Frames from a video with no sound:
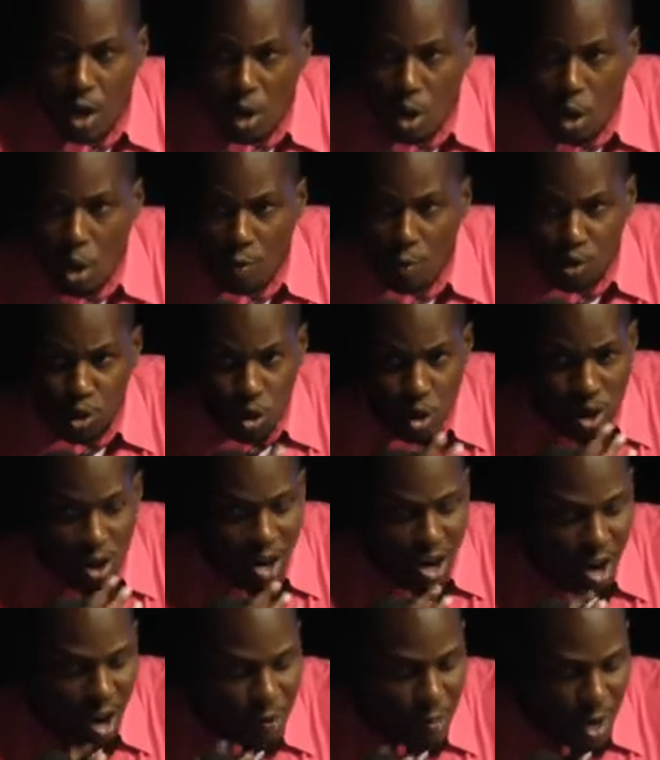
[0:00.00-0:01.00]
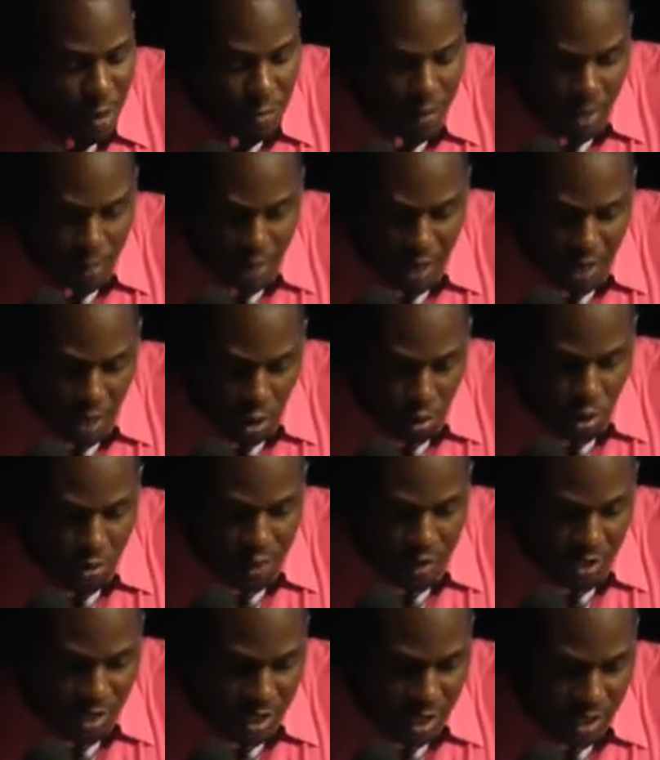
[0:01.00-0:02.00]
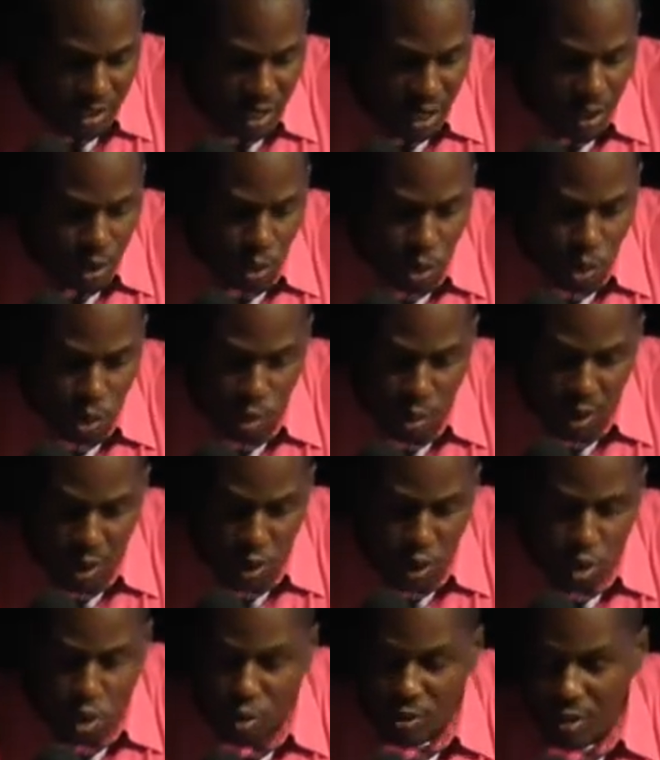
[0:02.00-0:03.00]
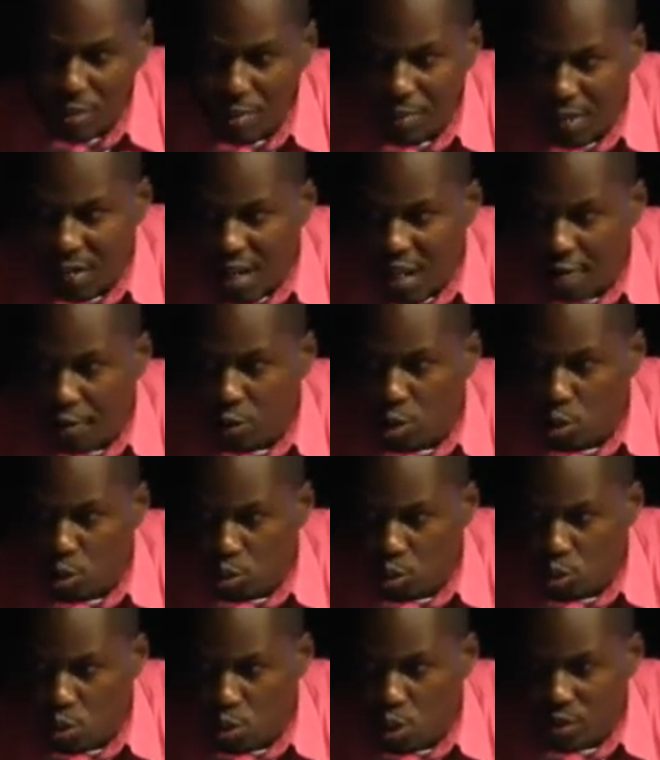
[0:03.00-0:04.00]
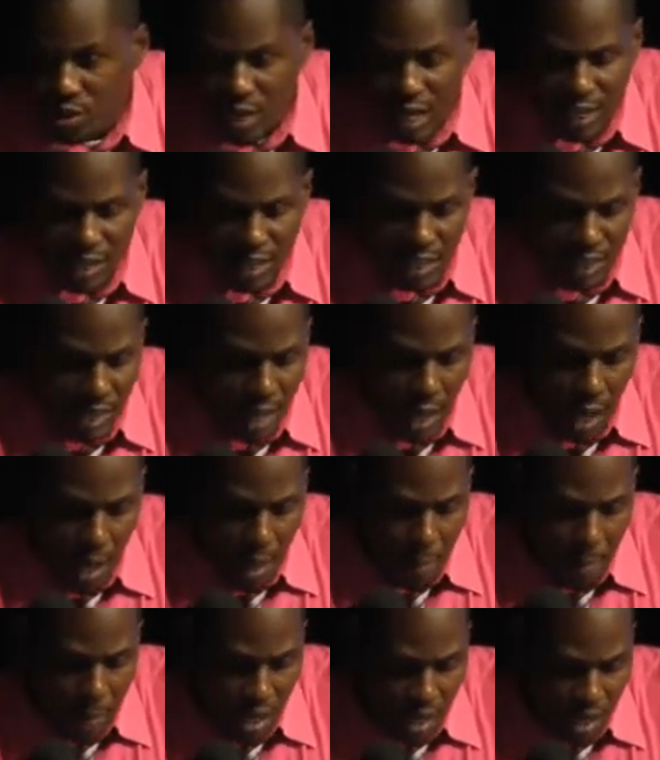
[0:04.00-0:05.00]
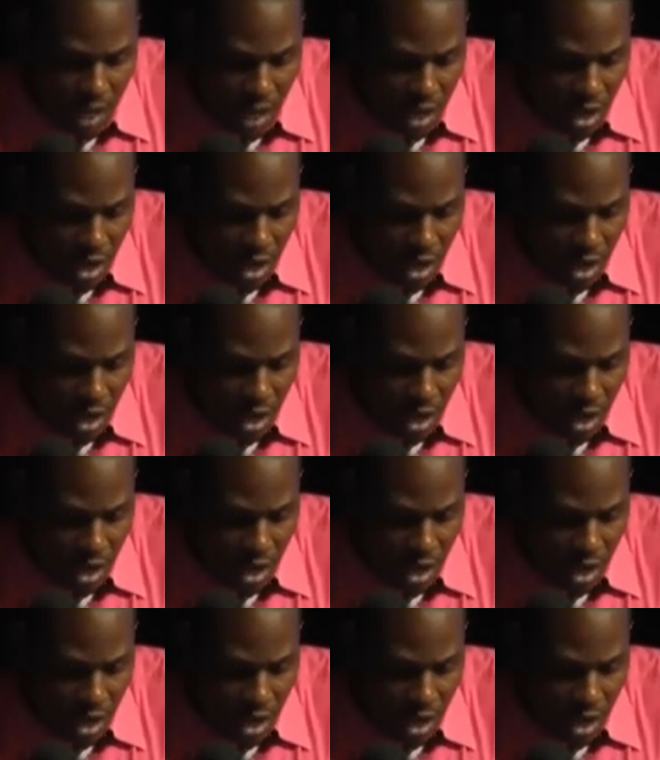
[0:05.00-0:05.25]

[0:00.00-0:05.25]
offshore Caribbean medical universities are those students who typically have low scores at the Medical